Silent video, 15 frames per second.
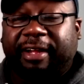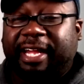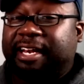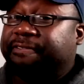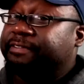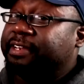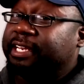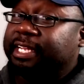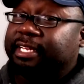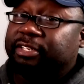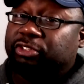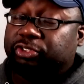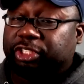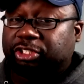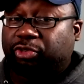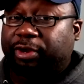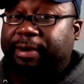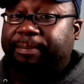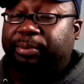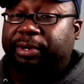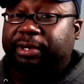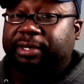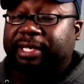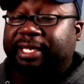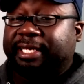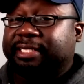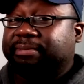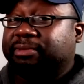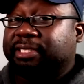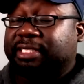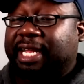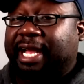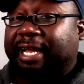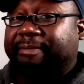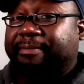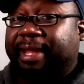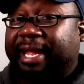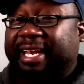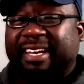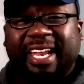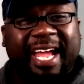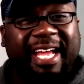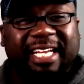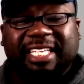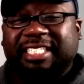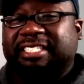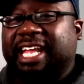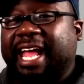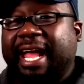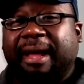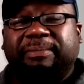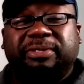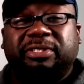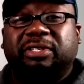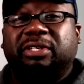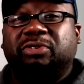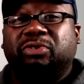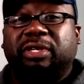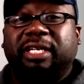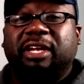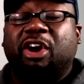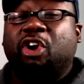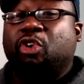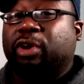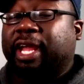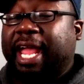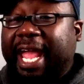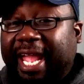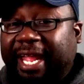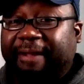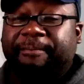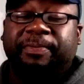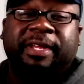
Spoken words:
And if you need to use a screen printer to get some designs made, that is absolutely okay.